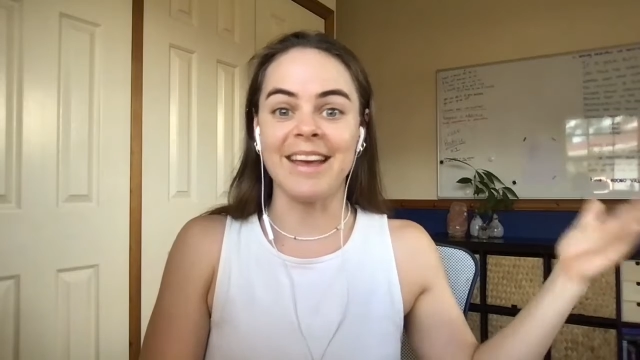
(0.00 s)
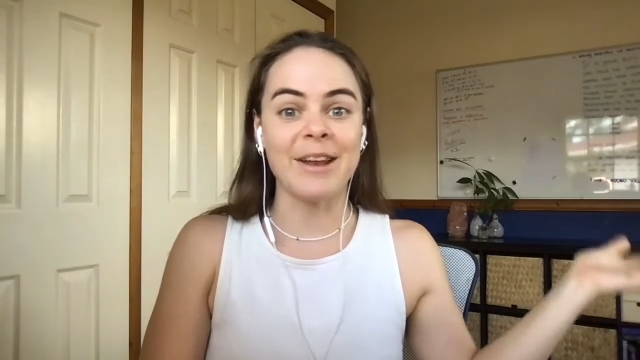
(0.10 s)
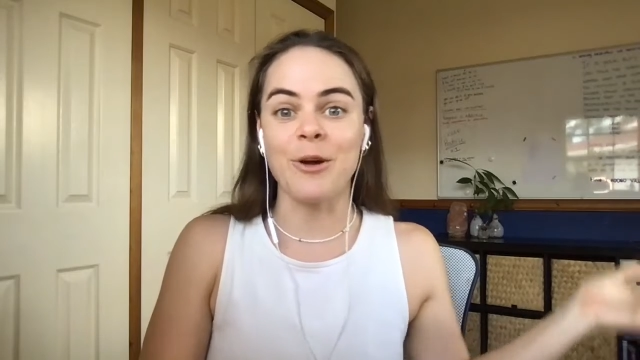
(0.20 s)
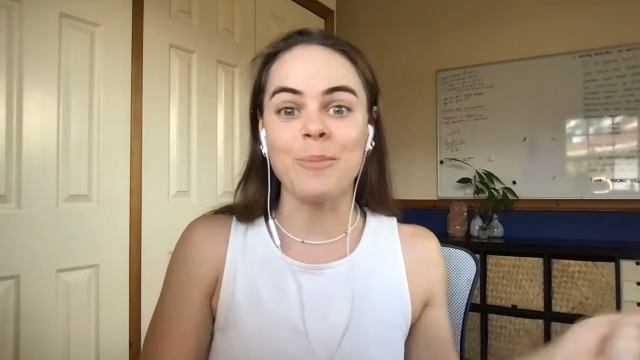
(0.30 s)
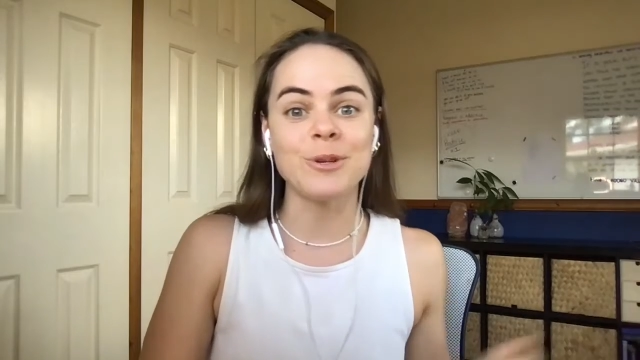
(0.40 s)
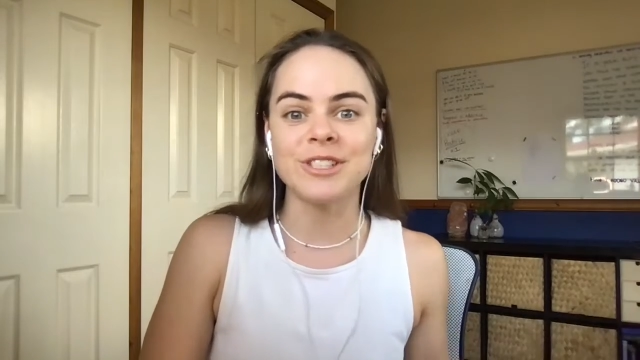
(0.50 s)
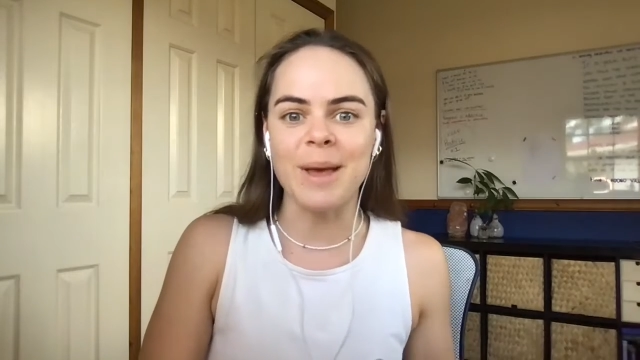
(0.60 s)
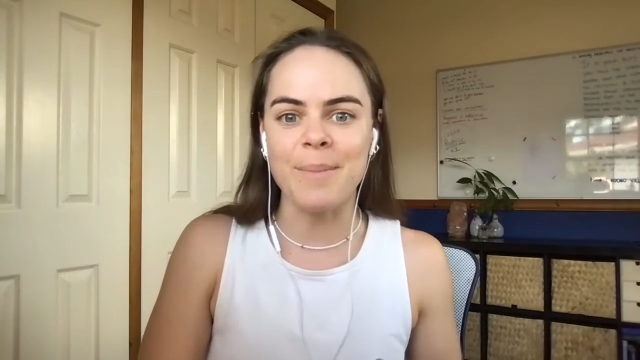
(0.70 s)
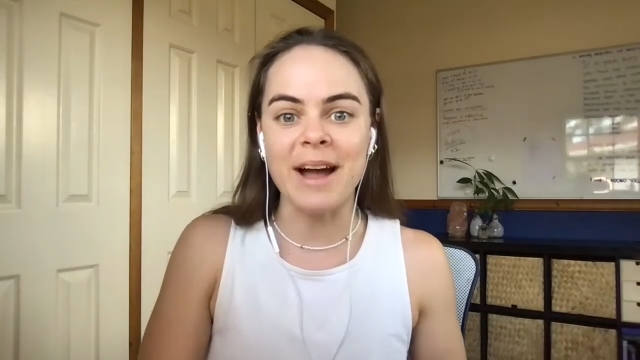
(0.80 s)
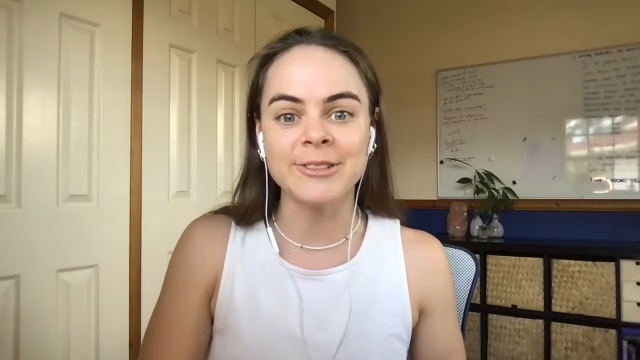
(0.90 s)
cannot push their
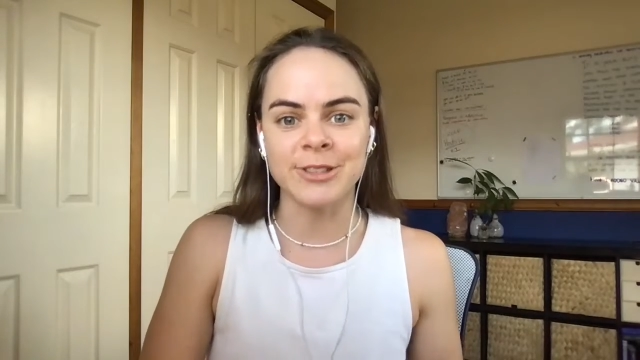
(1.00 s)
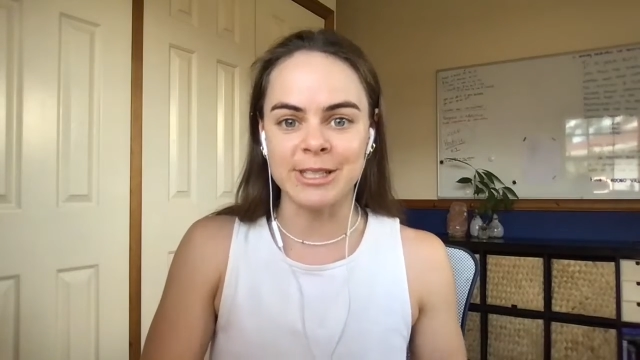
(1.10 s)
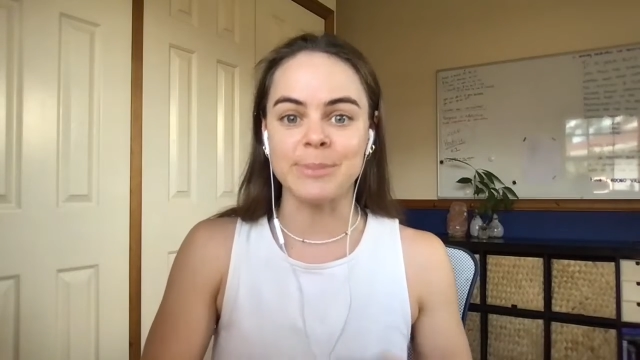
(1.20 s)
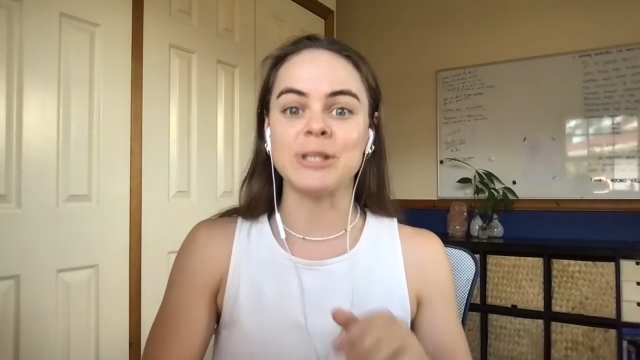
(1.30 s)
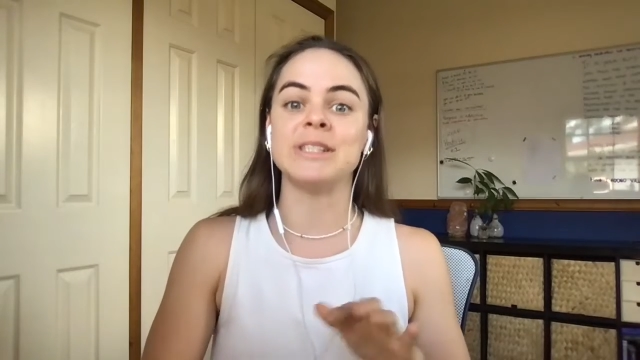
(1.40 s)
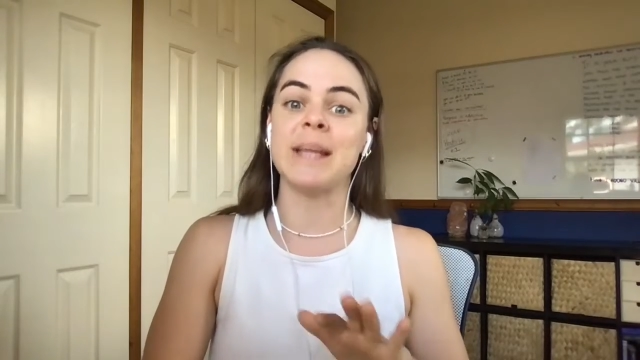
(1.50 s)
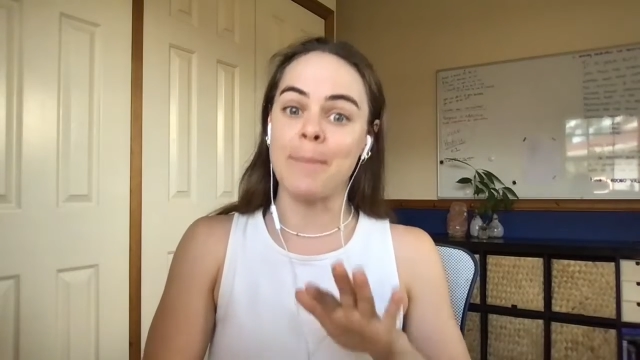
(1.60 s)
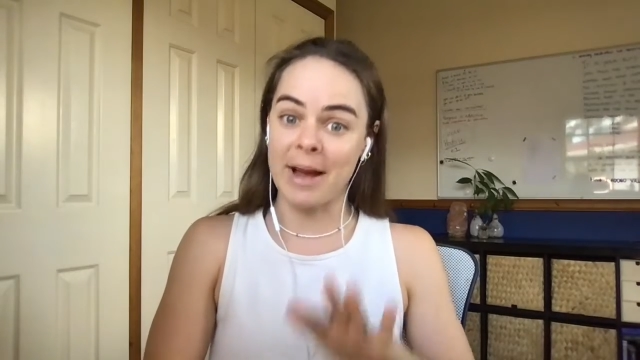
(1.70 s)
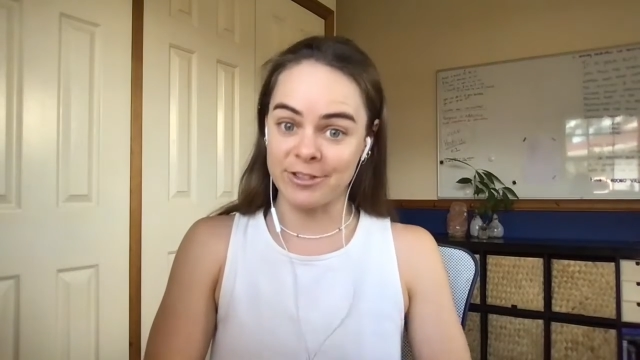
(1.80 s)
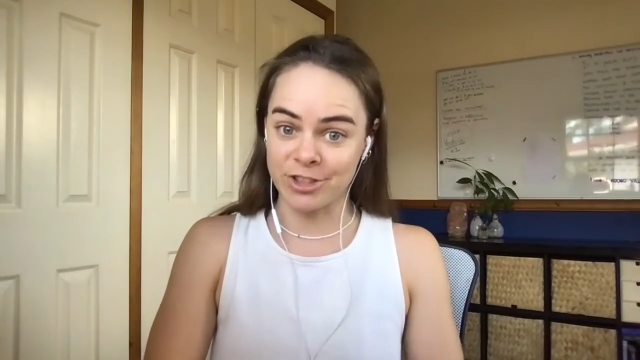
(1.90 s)
boundaries because their
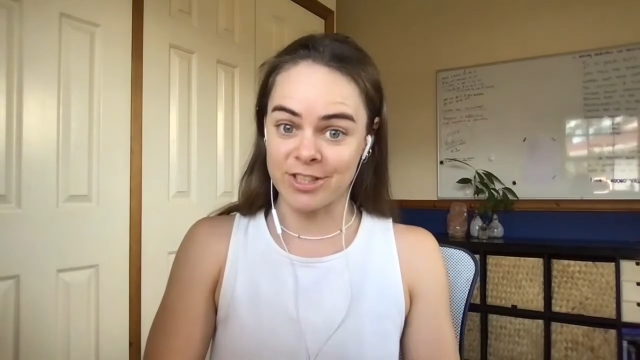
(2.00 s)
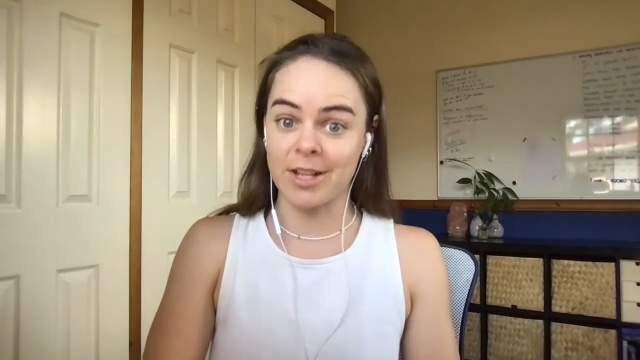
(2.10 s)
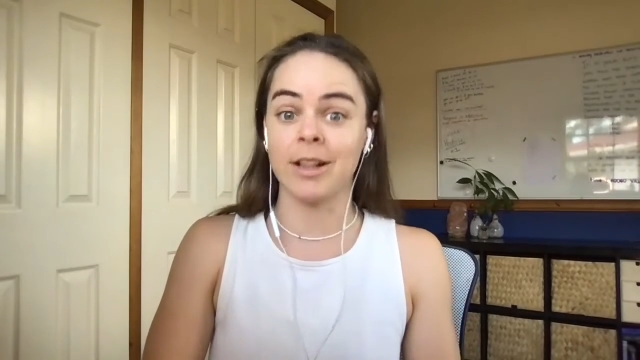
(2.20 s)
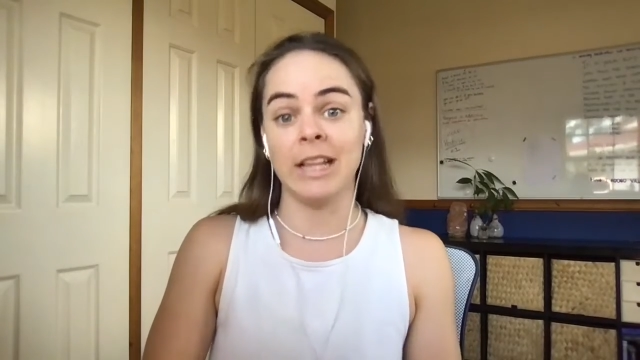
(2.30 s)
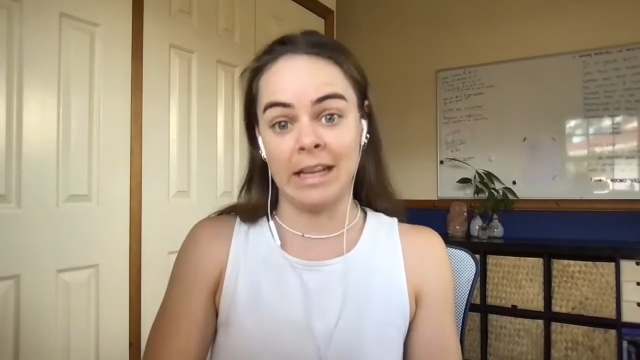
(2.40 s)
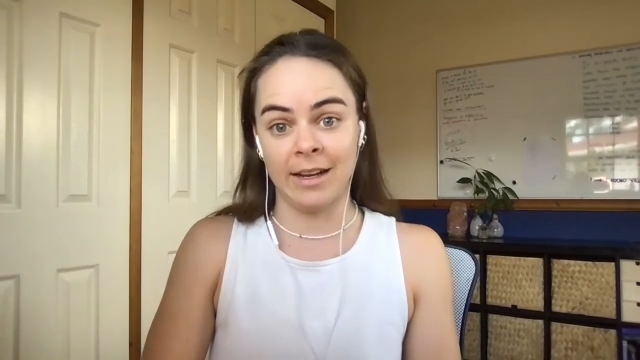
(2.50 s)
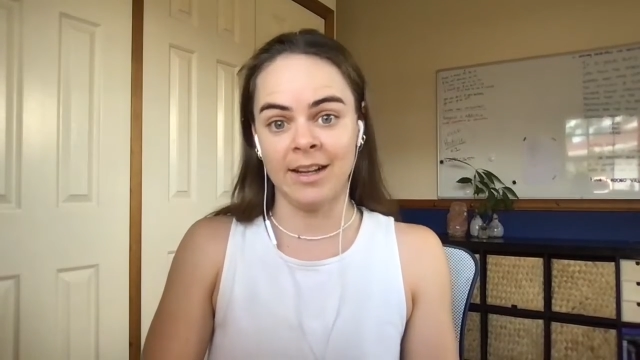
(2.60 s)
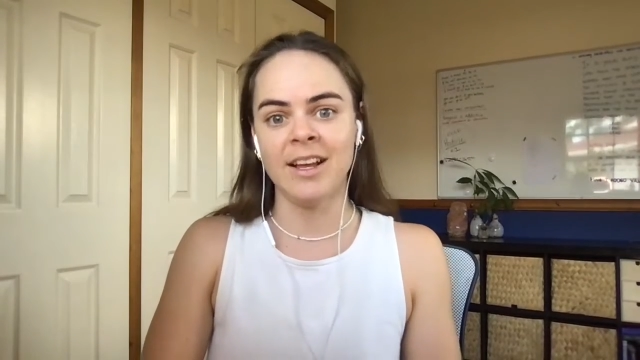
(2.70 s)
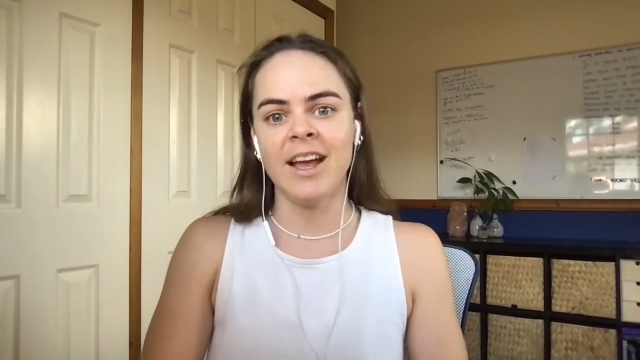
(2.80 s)
boundaries are clear